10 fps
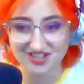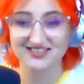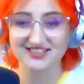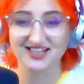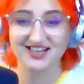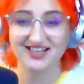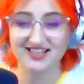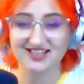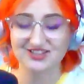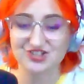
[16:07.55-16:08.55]
like
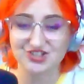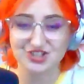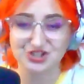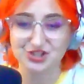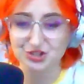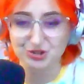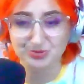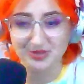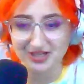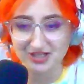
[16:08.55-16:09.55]
there's just too
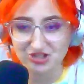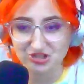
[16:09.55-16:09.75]
much.